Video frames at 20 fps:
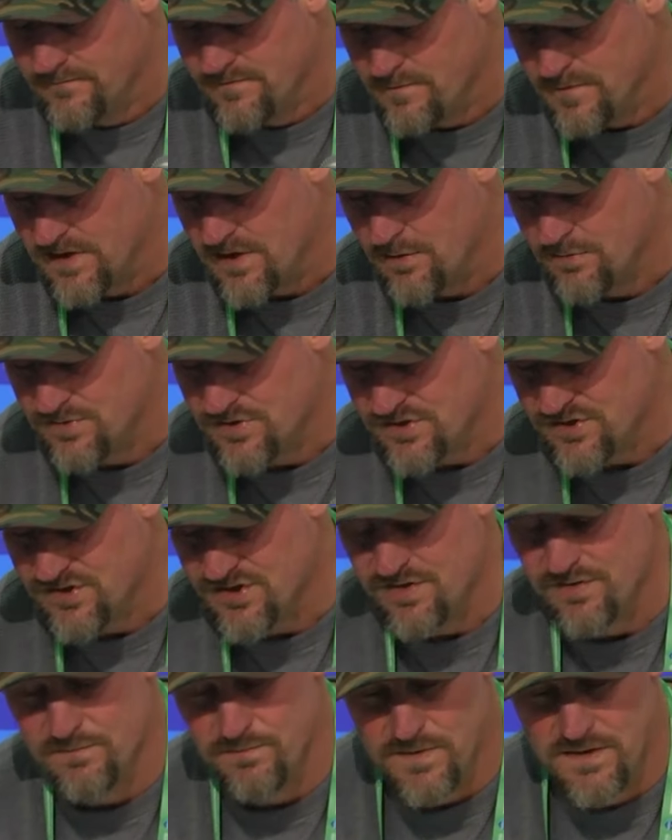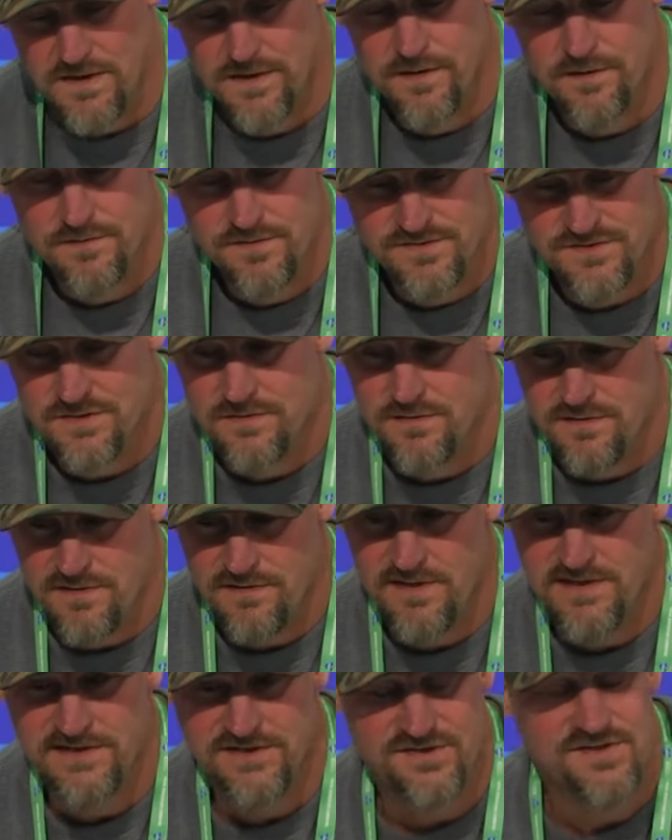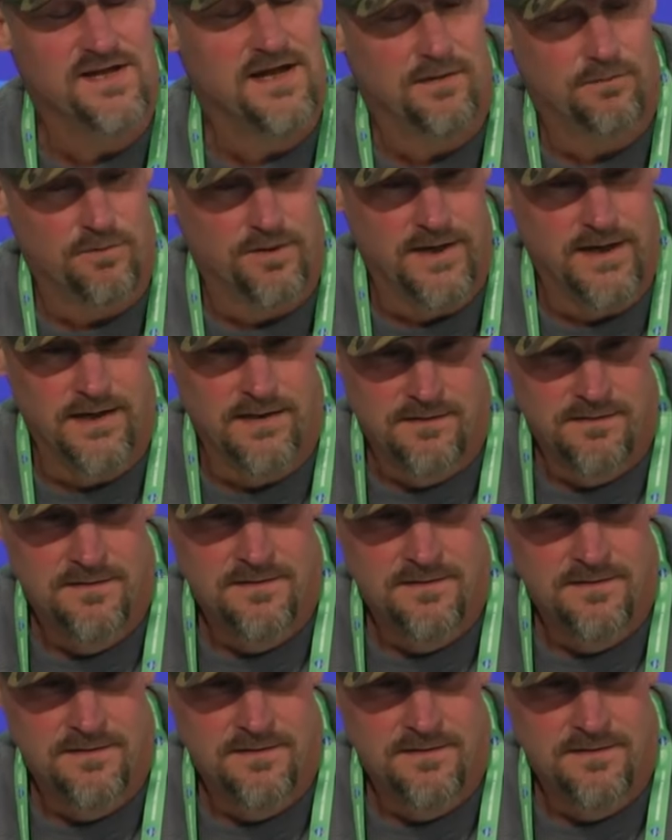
the coaches to the players, thinks that way.